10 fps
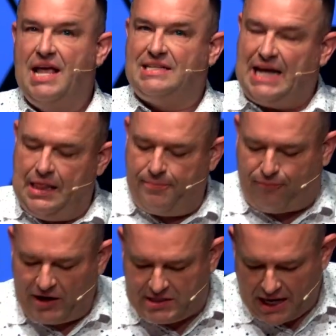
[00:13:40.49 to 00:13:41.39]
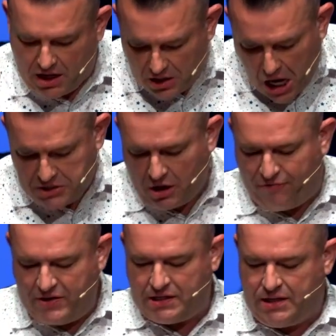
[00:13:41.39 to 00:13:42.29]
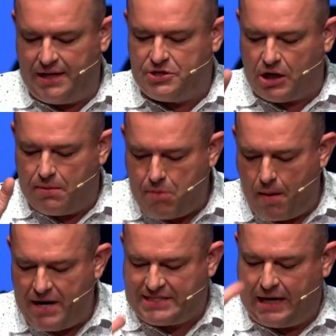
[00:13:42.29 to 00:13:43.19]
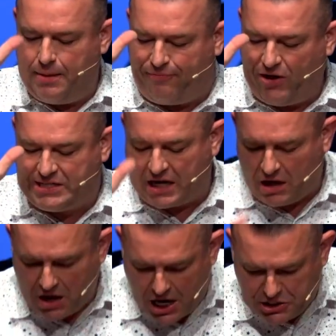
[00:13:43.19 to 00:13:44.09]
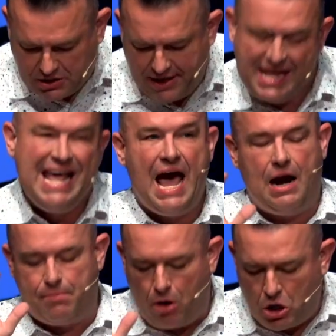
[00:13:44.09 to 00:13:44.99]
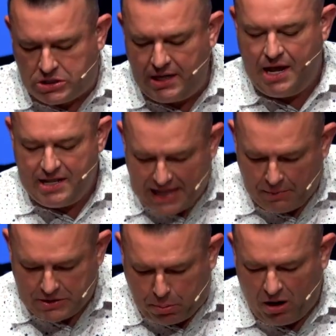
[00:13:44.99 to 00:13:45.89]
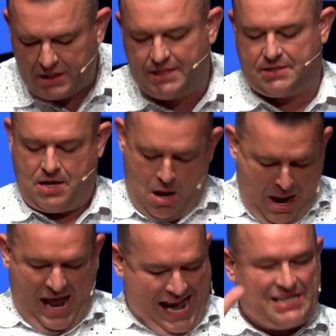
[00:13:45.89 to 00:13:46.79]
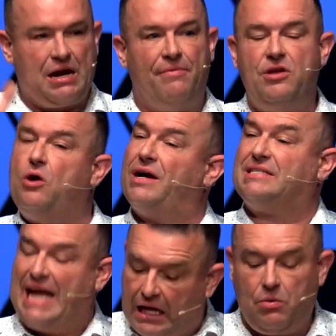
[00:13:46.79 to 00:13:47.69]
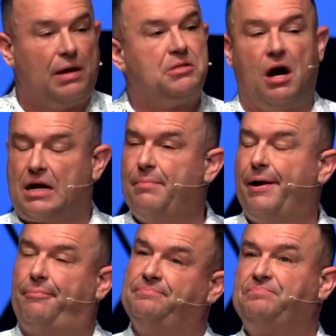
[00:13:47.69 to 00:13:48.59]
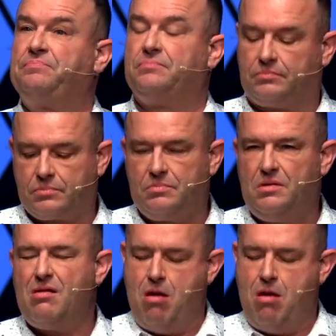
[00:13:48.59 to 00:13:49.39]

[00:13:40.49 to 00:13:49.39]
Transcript: Setting them free psychologically, or physically took a moment, setting them free psychologically and emotionally, that was a process. And some of you know exactly what I'm talking about. Yeah.